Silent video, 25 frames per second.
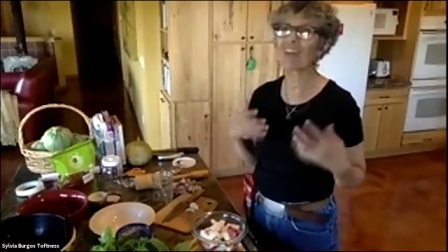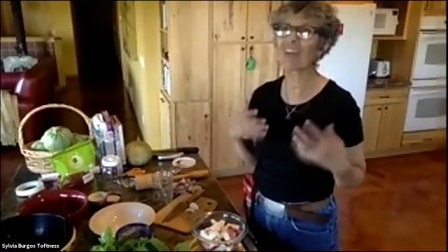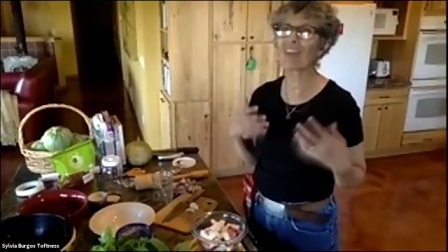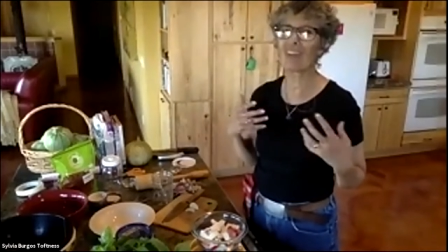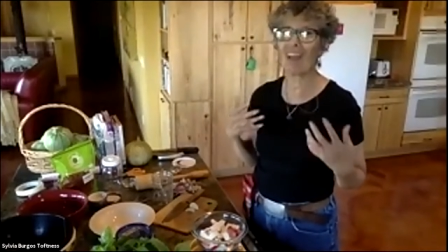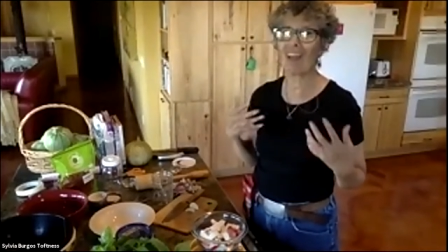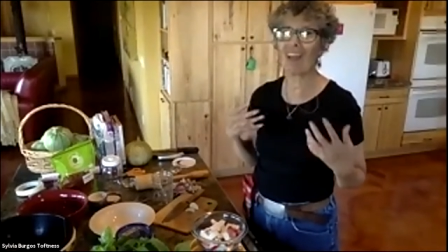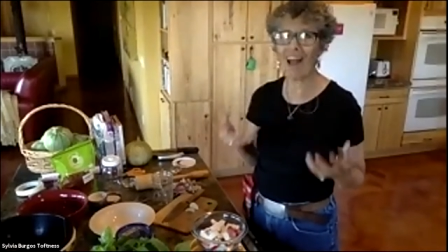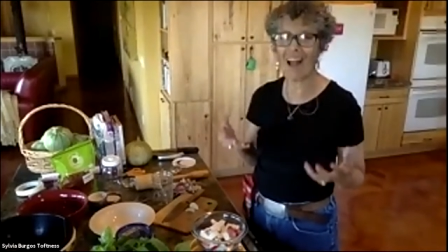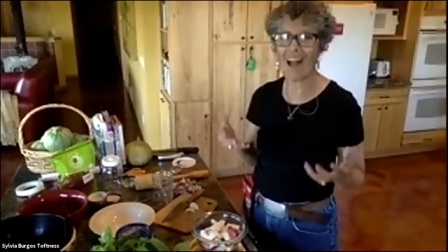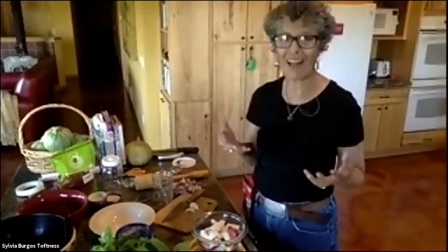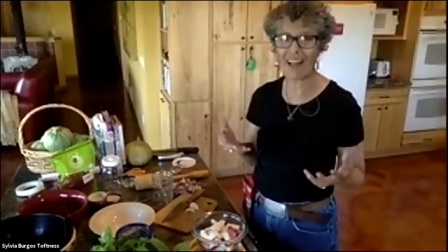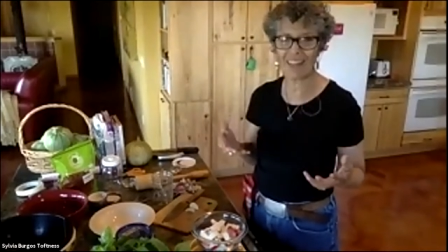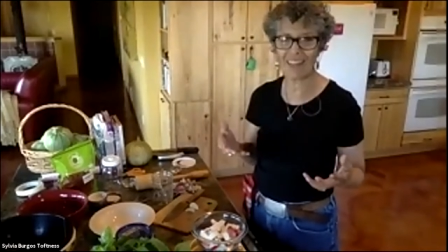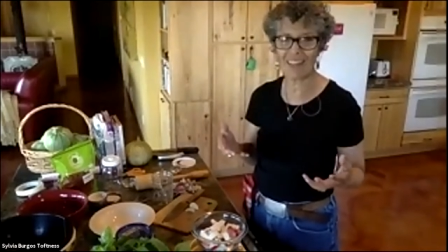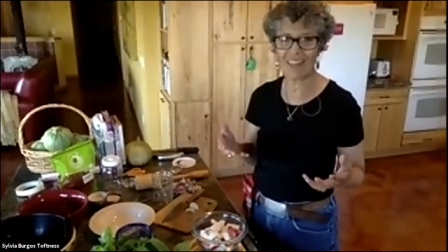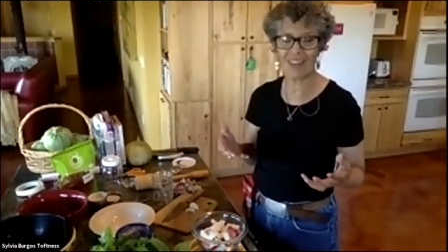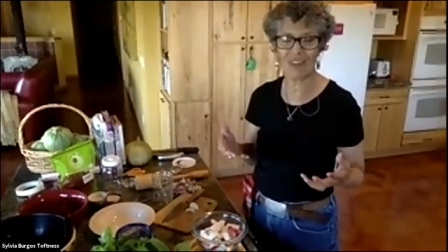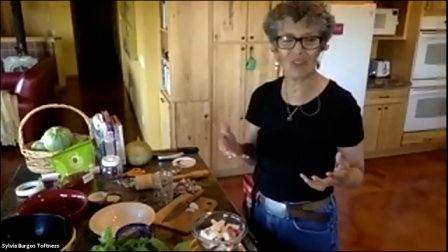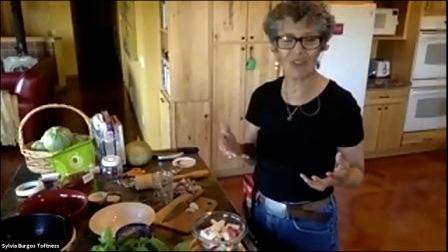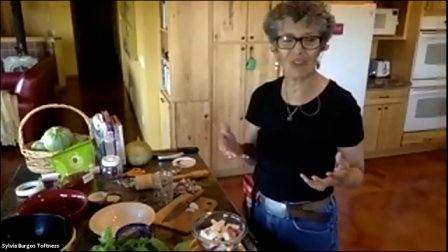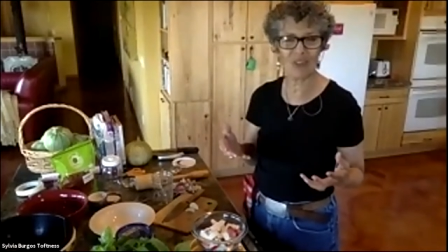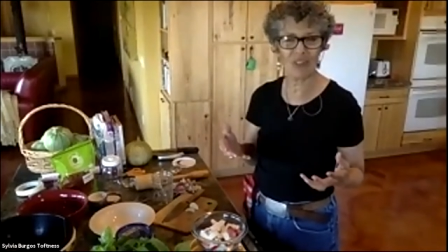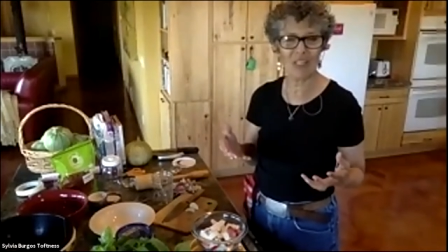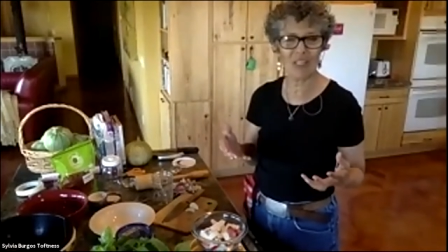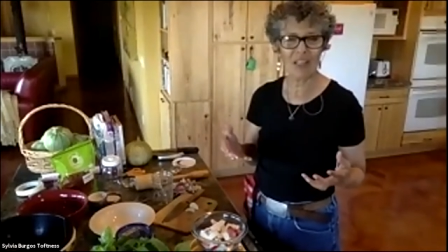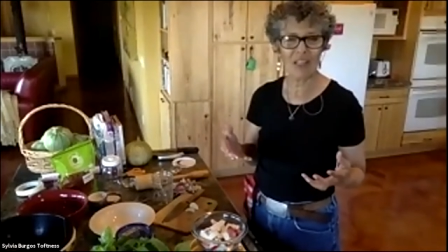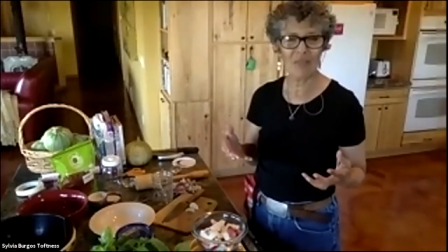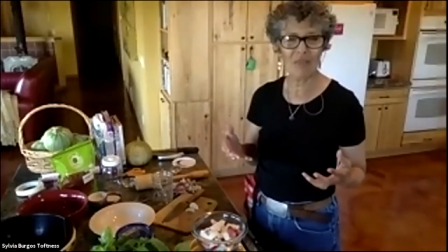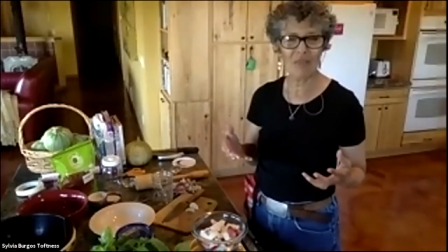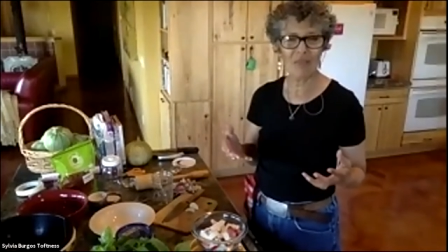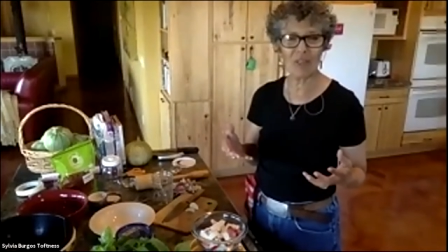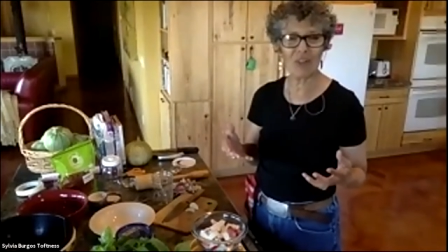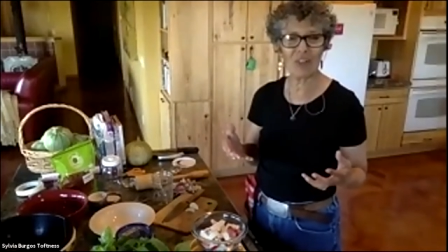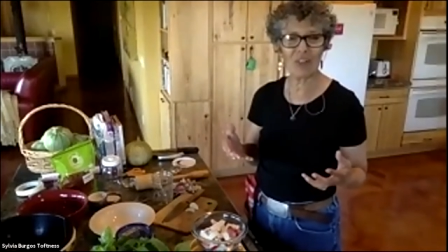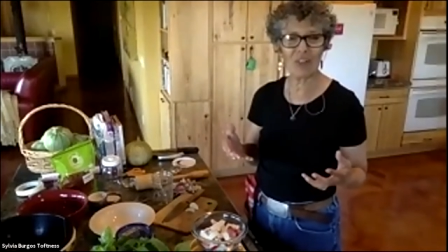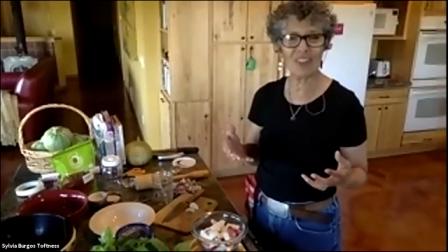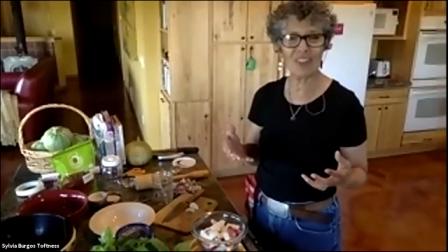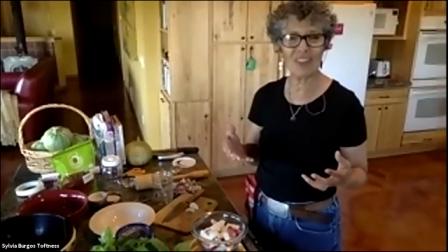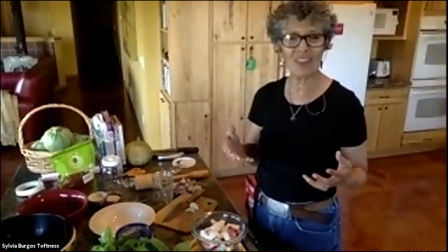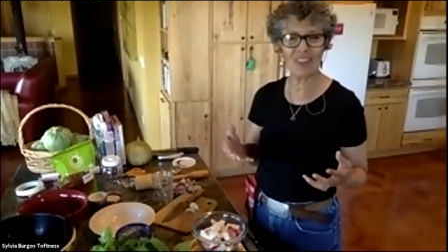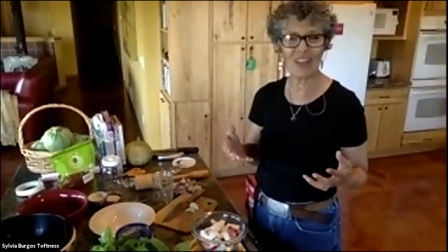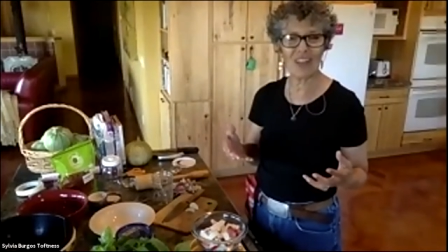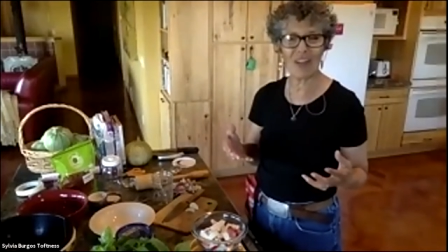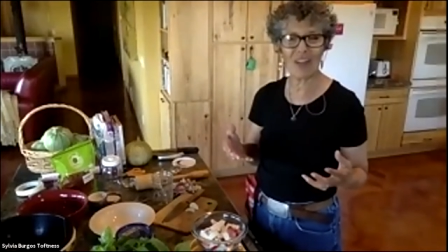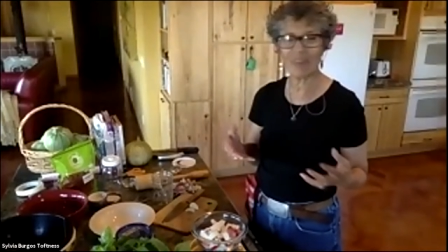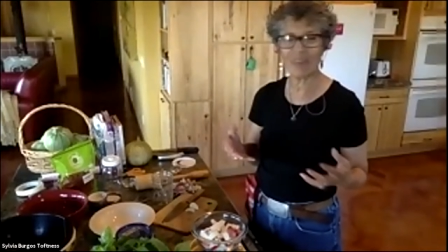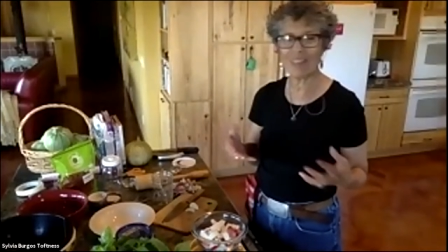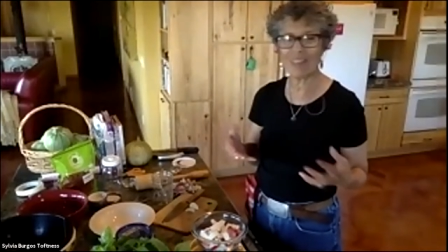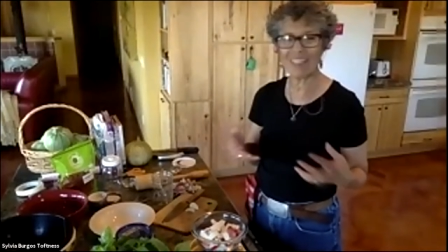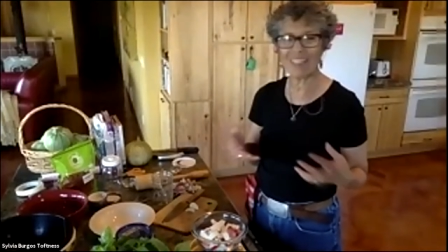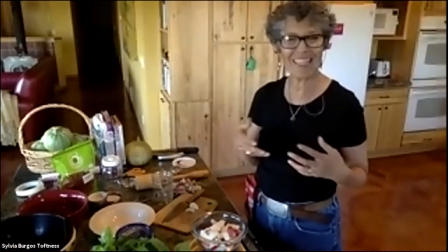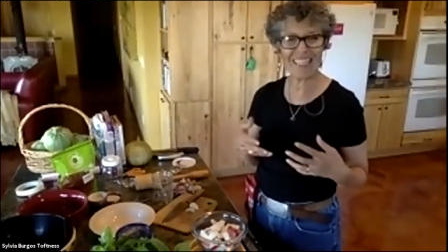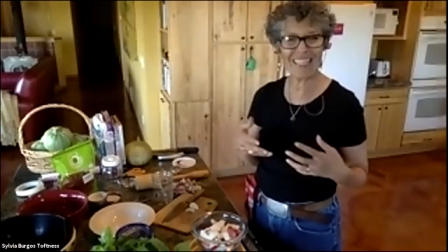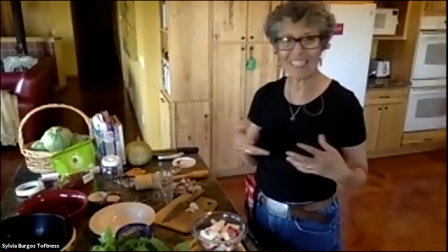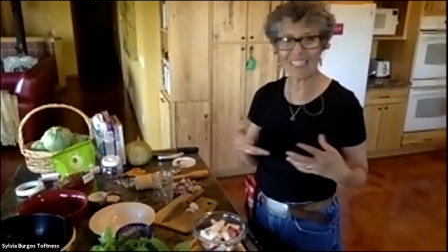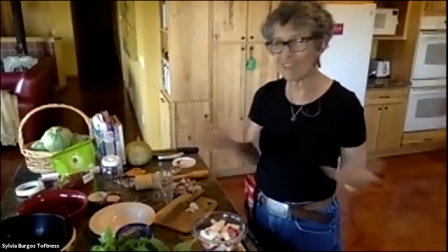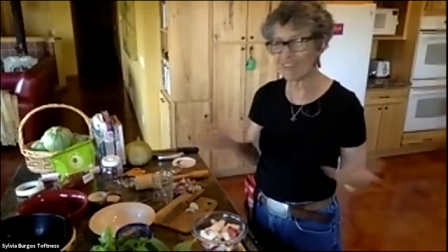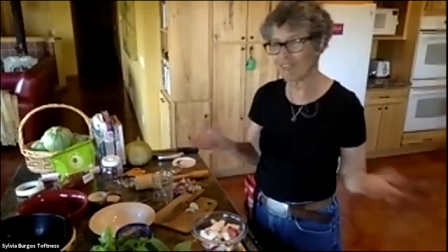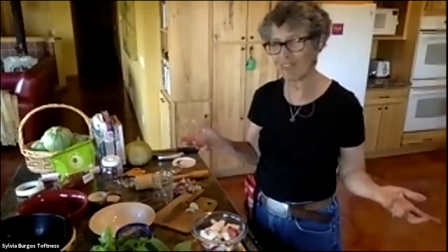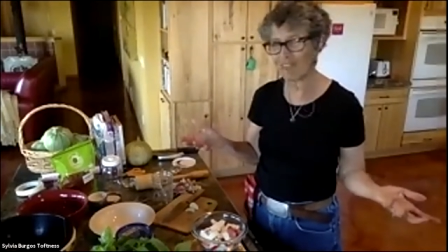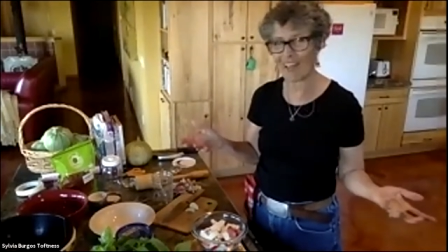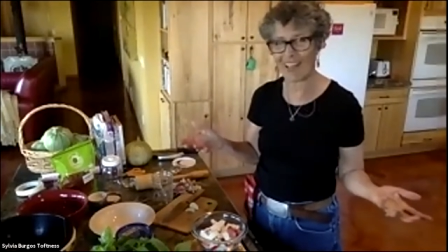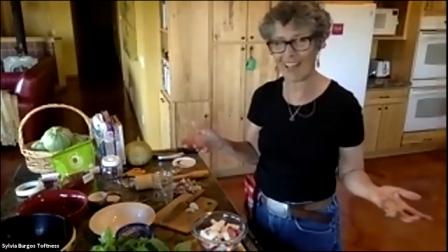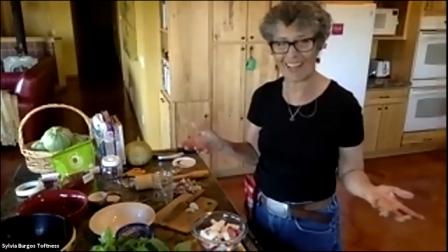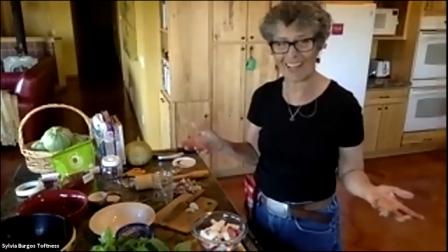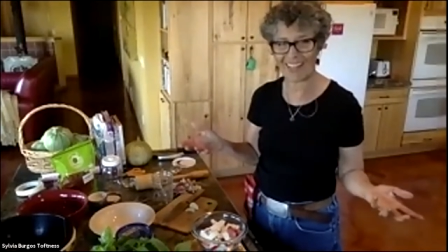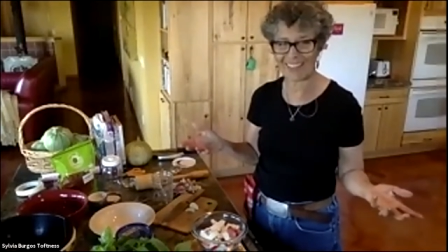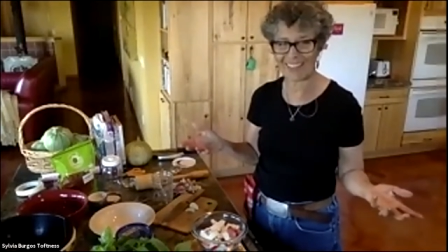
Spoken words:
lot, because you have to eat it fast.